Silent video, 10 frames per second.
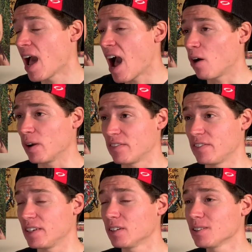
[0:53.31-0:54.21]
how I
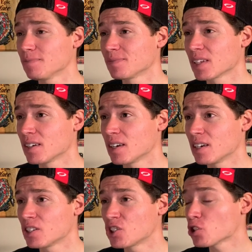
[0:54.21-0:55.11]
feel,
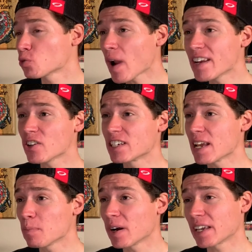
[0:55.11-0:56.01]
just ride your
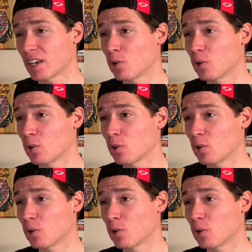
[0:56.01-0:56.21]
damn bike and